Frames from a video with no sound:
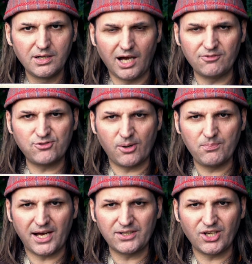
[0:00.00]
And from
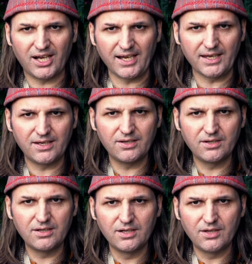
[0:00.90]
that day,
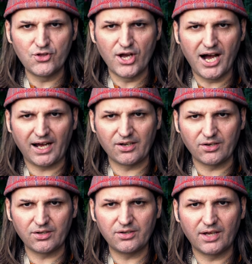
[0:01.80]
the
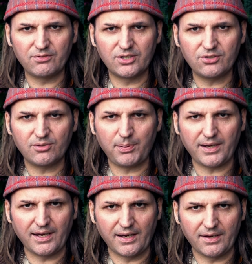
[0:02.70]
island has never
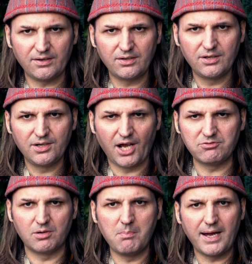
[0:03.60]
disappeared and
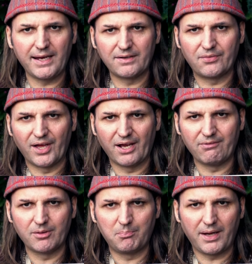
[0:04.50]
remained there
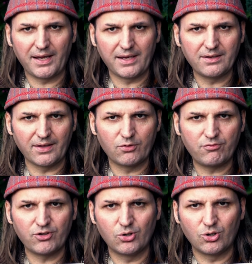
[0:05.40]
in the bay, in the
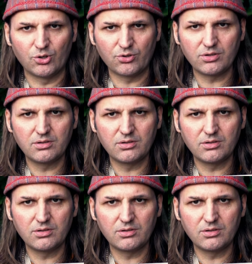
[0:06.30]
fjord.